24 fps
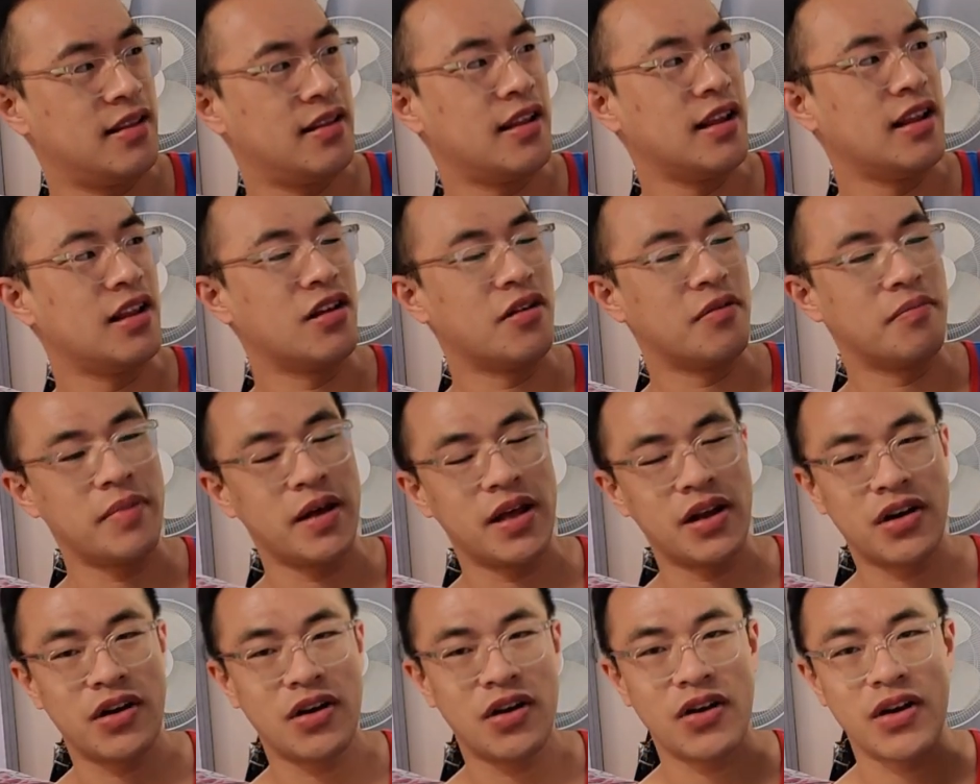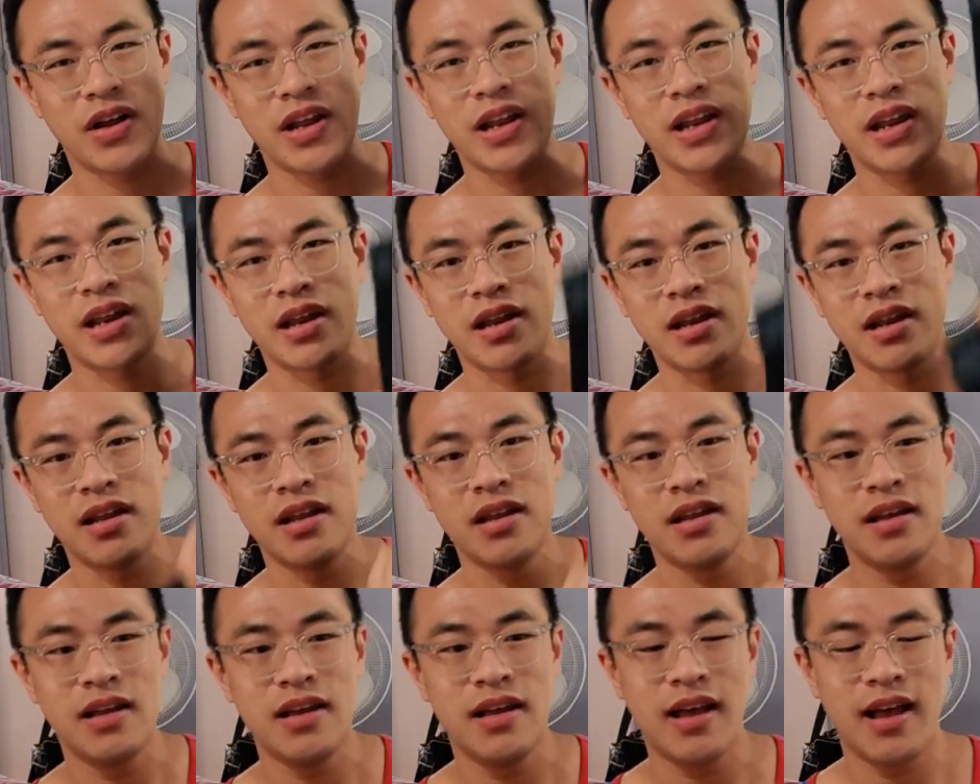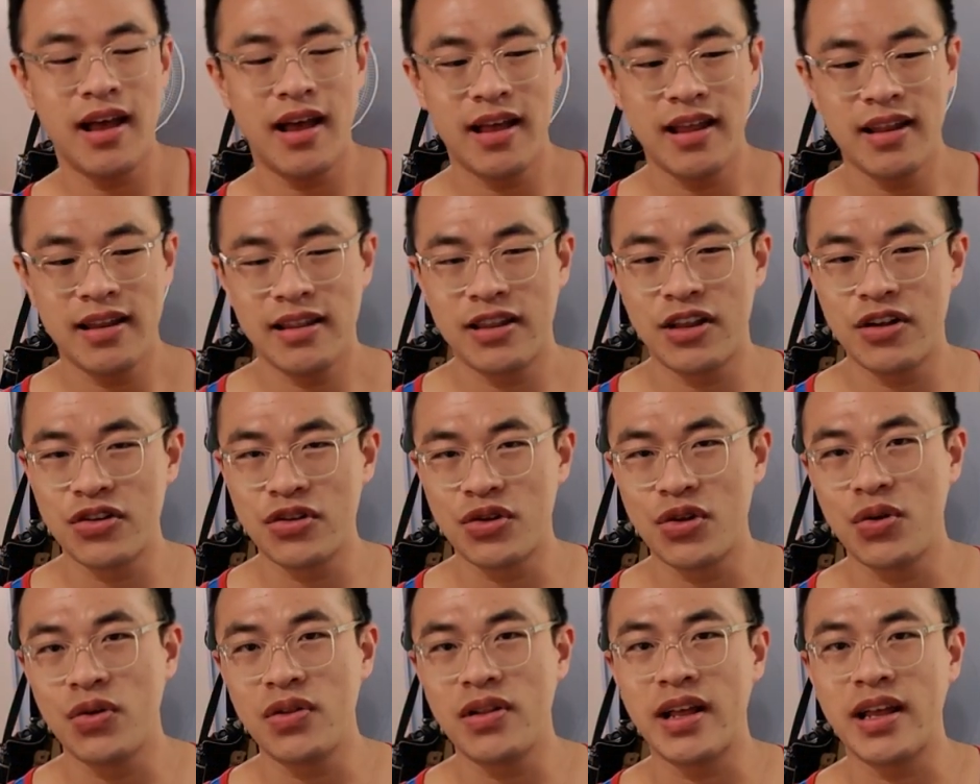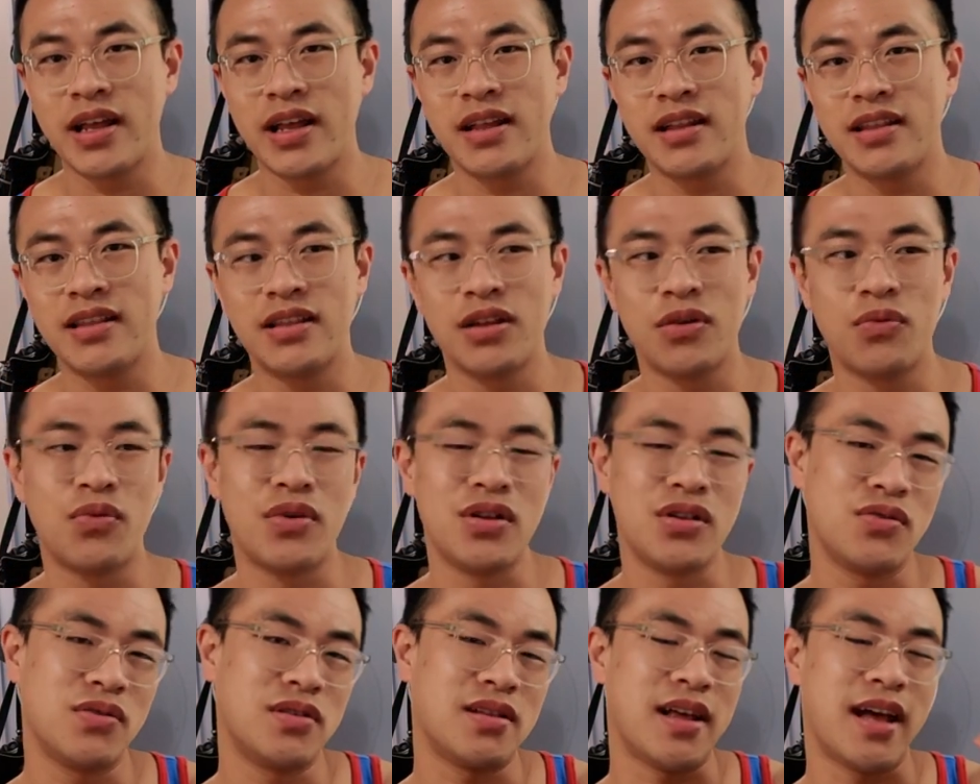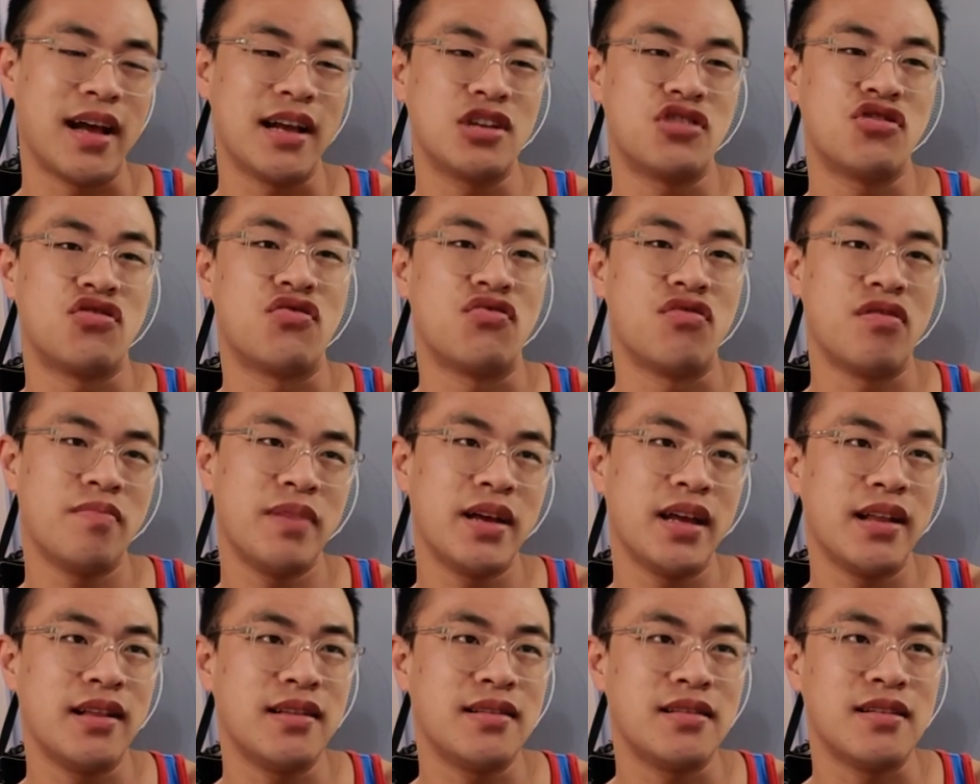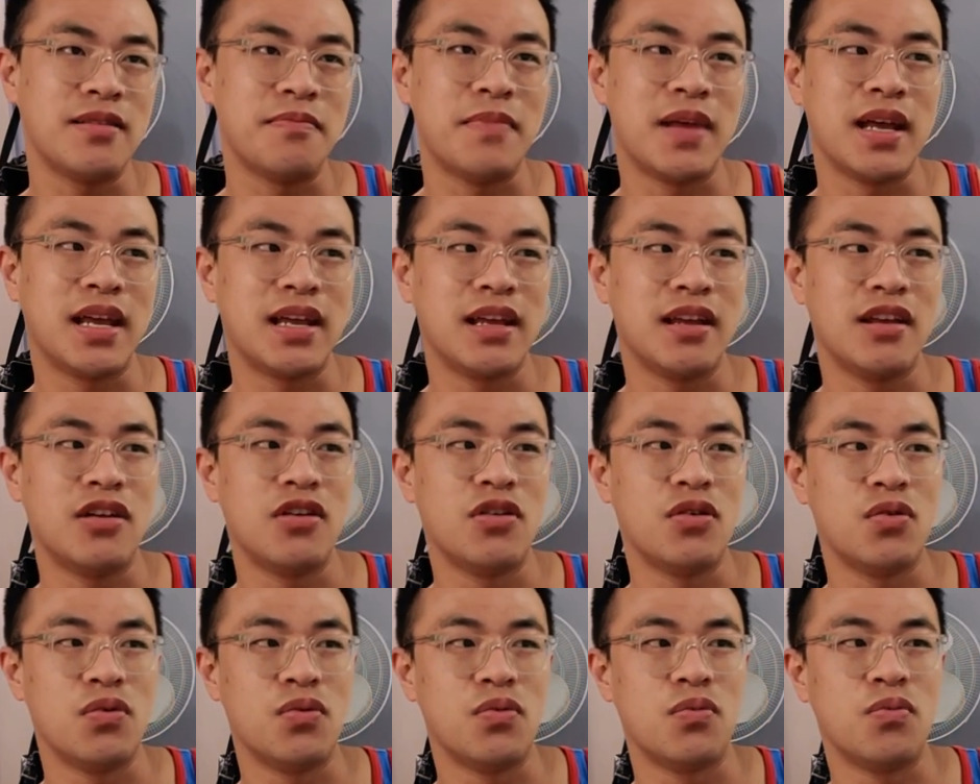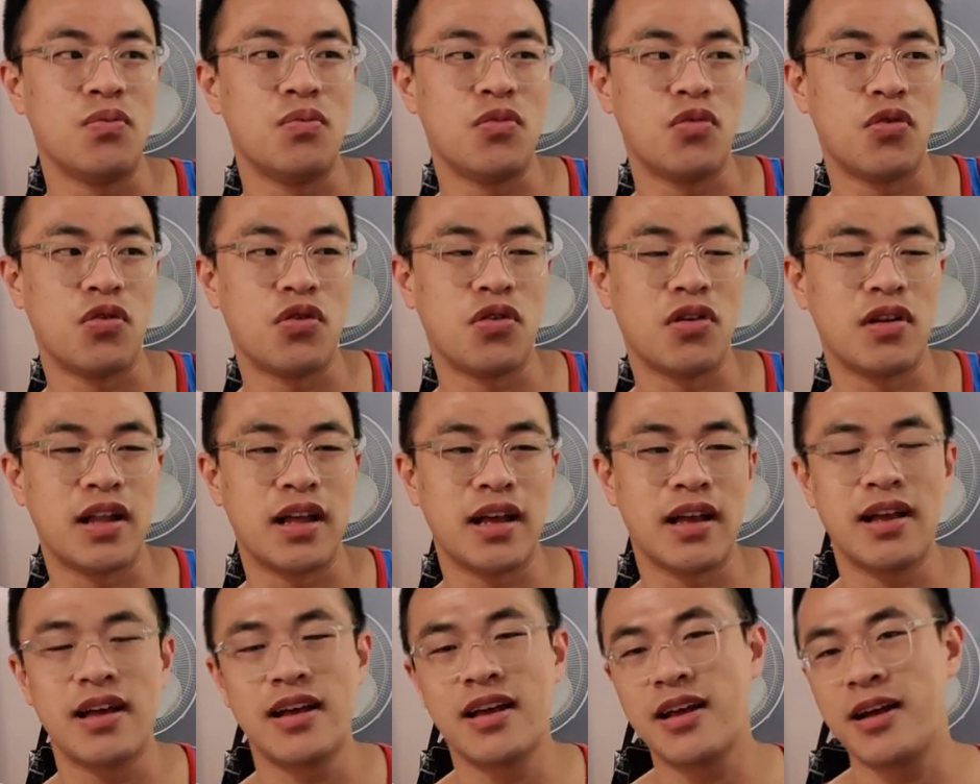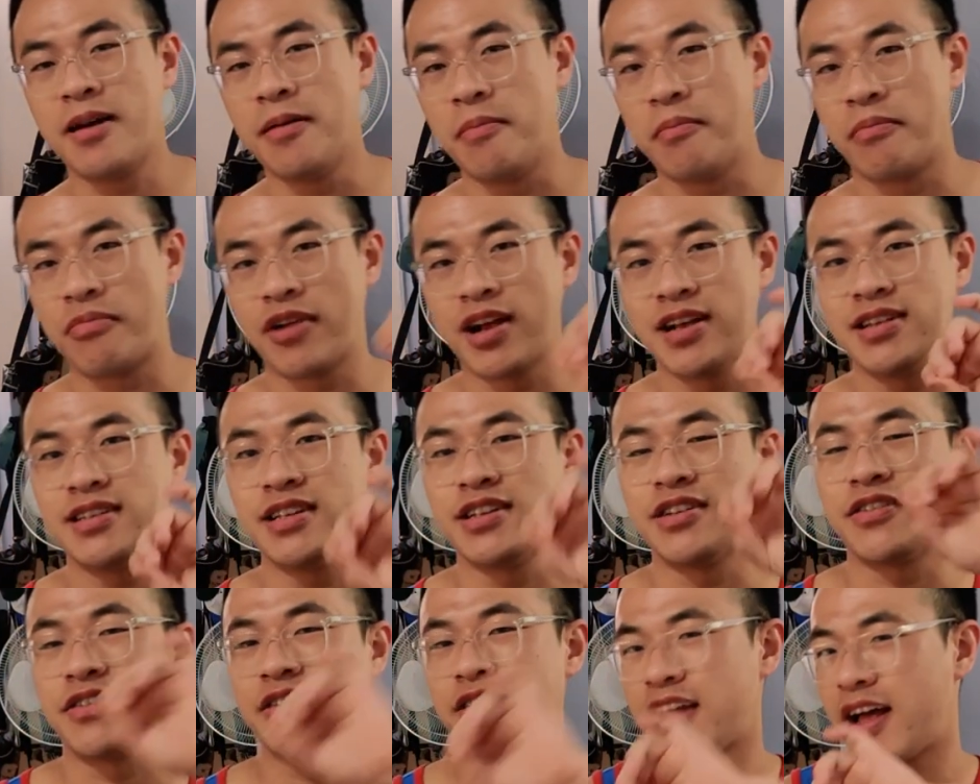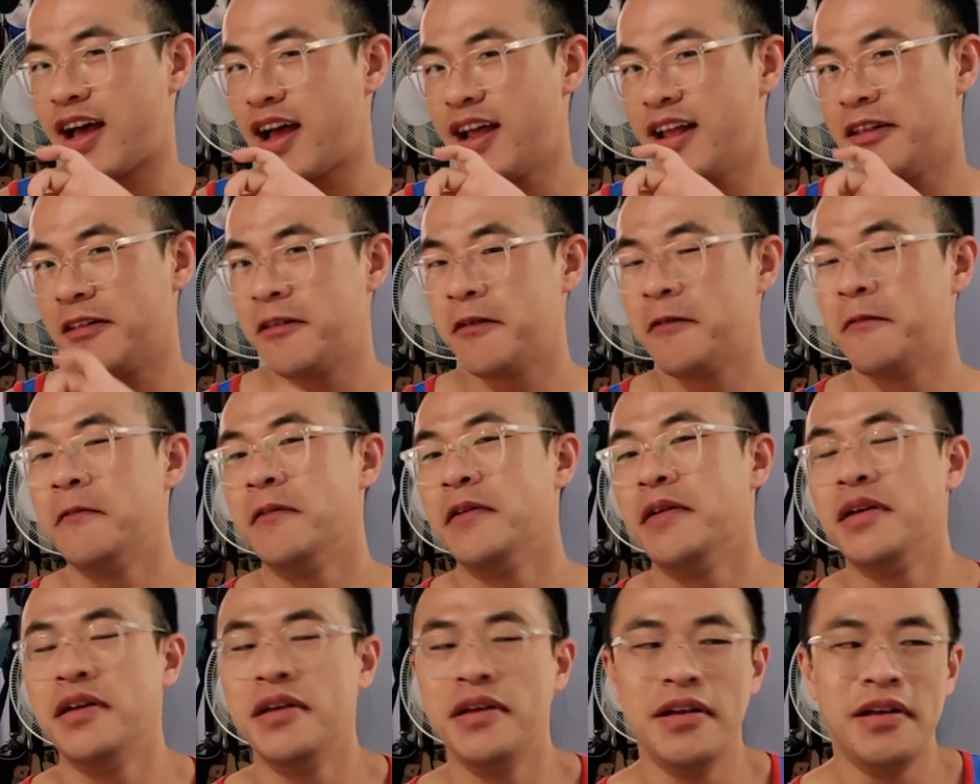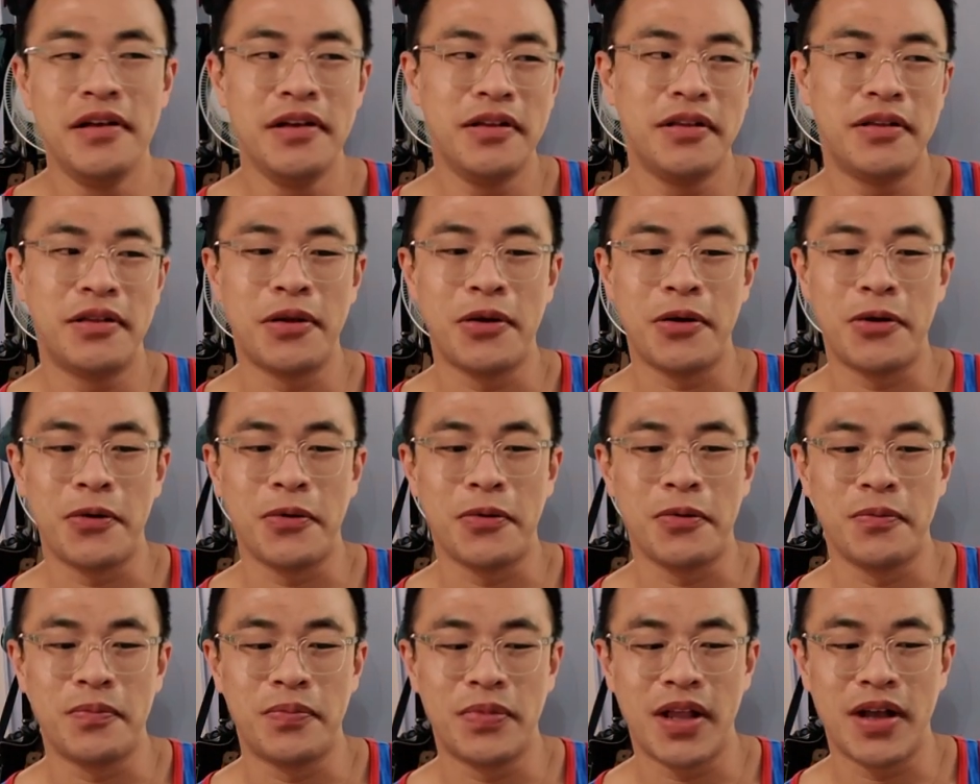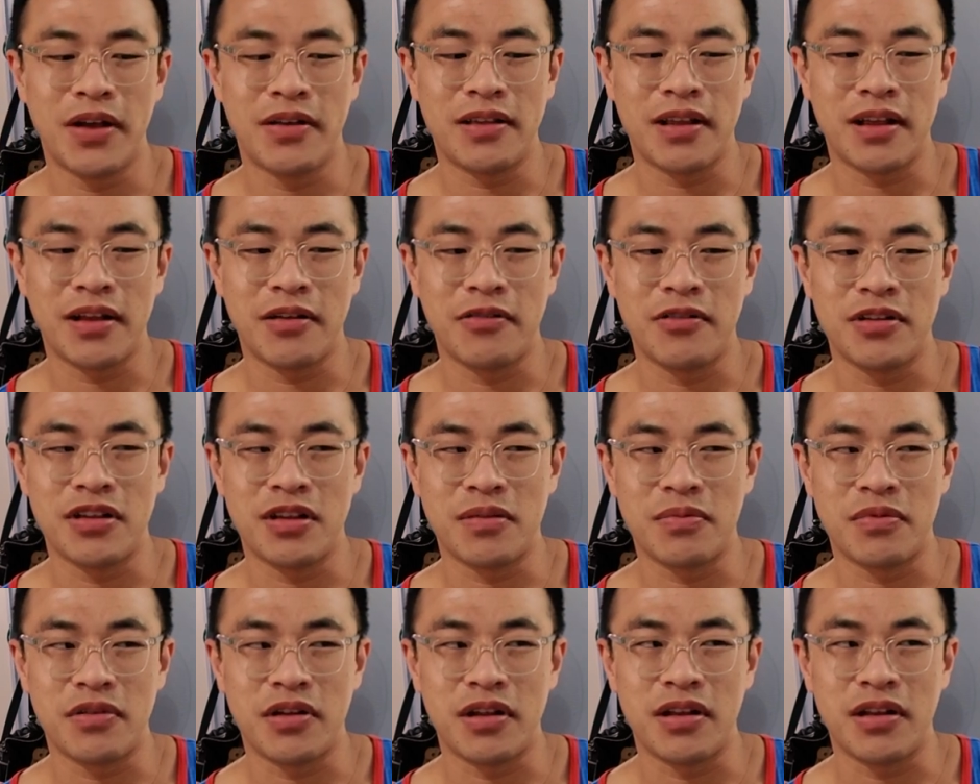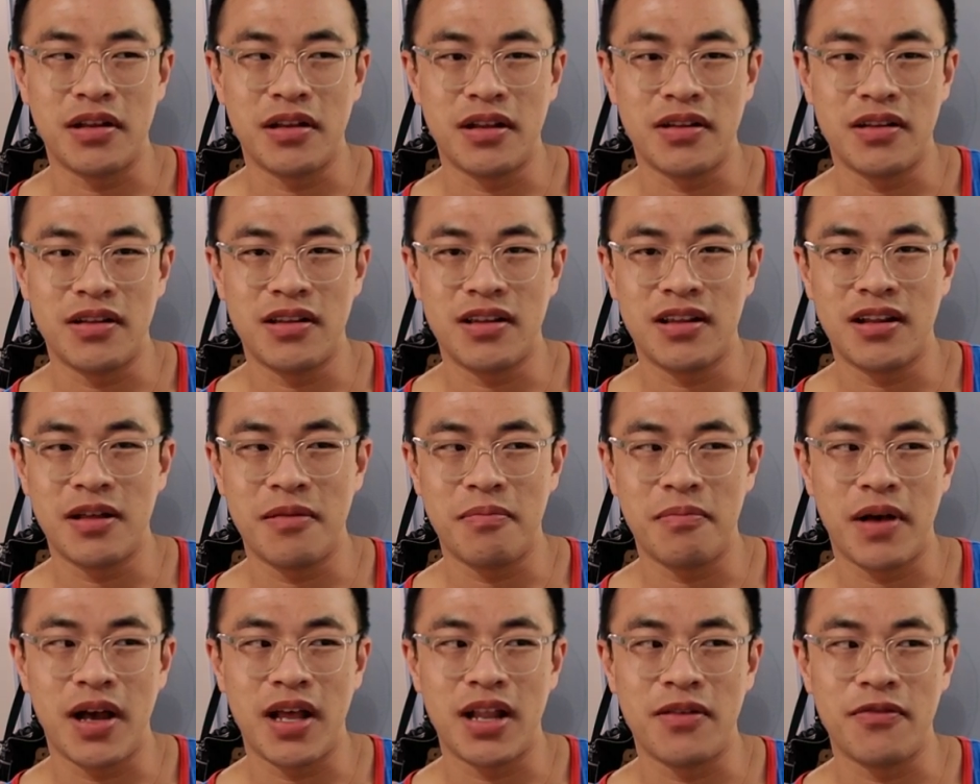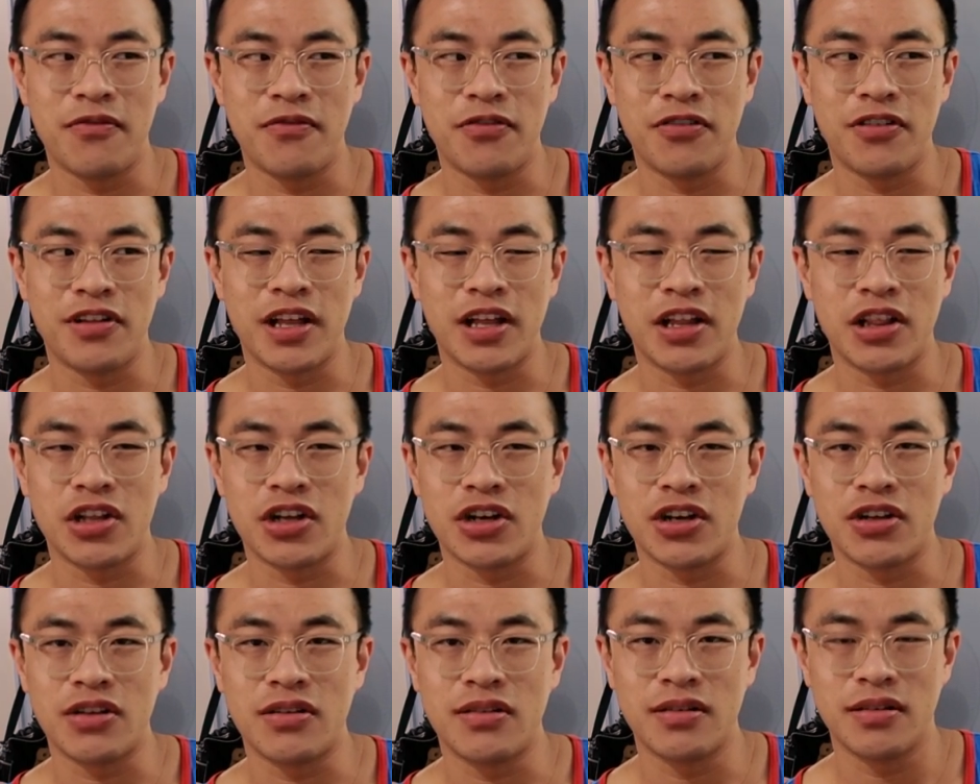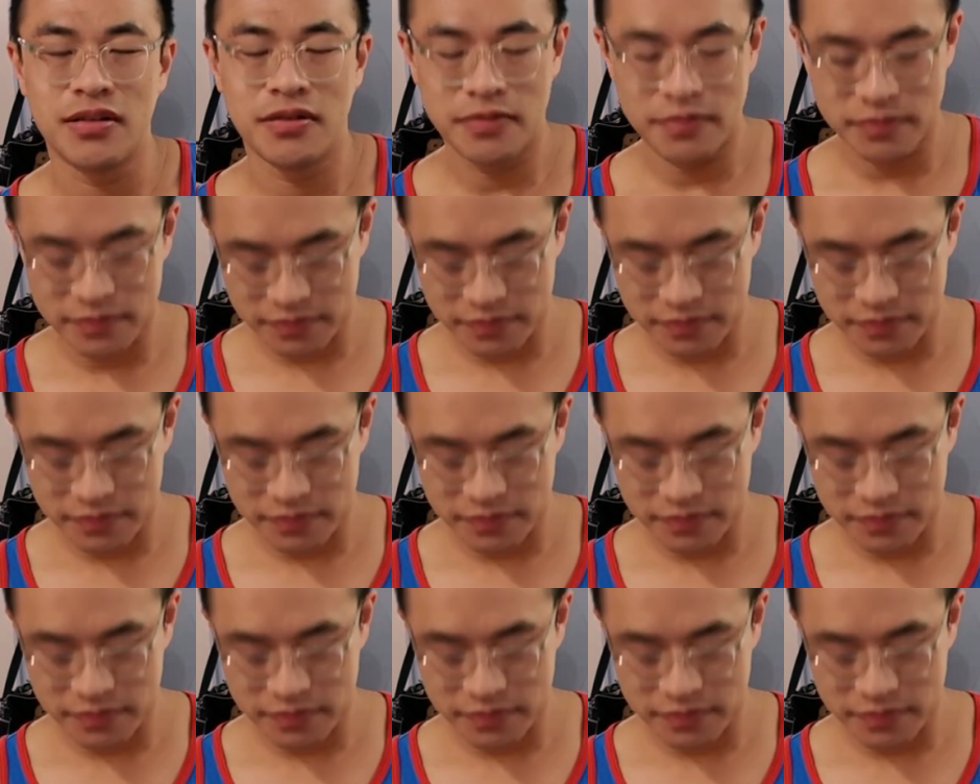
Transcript: they look better, and there's no the ones with the extra ribbing to make you more compressed in your thighs. So I was like, what's the point? I'm just gonna buy them for looks.